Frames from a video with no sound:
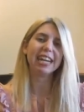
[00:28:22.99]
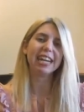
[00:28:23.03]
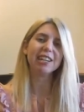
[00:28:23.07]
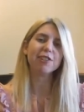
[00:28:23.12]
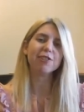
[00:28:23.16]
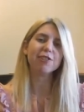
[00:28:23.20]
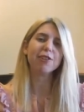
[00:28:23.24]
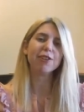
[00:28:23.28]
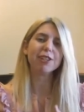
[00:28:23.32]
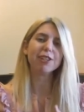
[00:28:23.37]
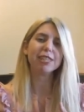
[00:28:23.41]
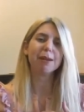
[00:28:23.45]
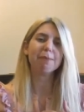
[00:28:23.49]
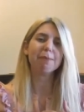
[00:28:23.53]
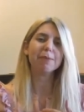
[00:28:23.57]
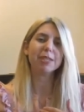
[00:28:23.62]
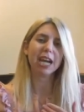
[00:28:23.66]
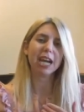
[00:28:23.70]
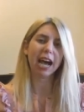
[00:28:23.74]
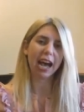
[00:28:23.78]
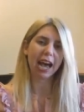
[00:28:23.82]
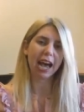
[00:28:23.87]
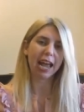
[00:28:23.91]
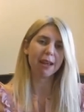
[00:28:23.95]
It took some
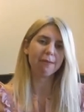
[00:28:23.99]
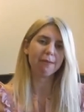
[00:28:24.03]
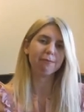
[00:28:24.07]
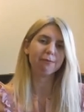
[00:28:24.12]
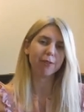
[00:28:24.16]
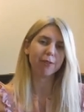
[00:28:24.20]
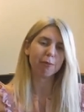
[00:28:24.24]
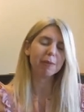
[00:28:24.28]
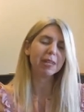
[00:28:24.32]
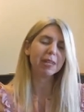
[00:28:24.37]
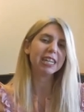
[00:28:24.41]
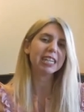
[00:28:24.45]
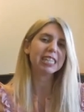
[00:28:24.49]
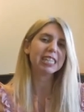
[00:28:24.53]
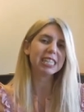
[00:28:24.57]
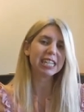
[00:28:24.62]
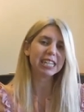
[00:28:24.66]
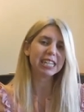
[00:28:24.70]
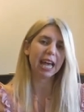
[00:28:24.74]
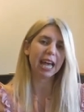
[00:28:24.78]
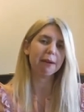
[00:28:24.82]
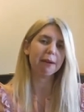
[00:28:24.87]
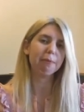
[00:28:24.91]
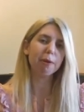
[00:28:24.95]
time for me to
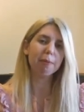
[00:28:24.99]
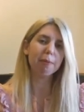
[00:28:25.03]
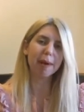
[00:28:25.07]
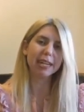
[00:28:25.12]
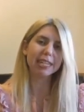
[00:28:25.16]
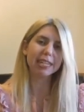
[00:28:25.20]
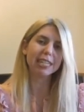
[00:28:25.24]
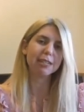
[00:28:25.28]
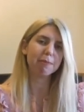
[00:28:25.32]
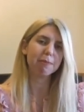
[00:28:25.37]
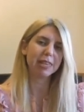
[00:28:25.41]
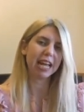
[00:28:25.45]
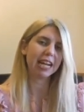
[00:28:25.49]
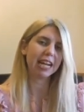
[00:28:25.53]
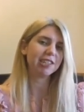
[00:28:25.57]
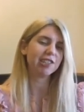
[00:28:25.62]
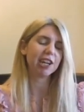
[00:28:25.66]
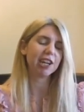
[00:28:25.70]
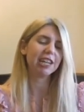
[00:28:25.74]
see that momentum and that